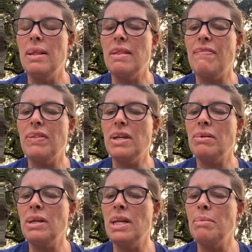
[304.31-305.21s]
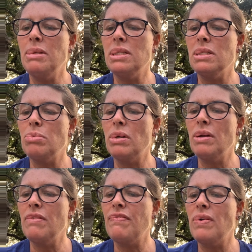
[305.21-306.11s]
The flickering images were
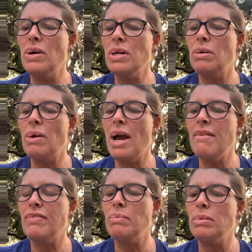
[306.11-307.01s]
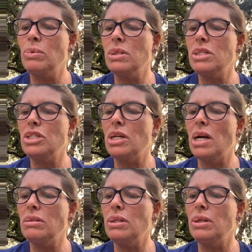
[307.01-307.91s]
a far cry from Lord's
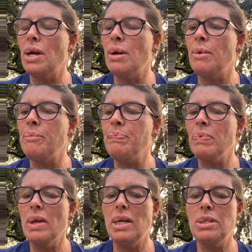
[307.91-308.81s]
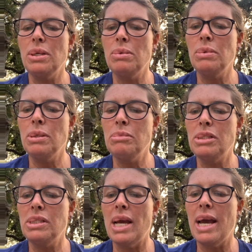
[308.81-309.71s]
childhood home, a 2-room
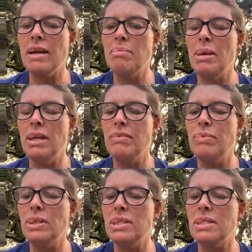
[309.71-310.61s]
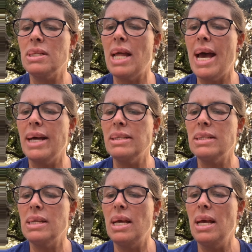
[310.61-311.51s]
shack made of wooden slats.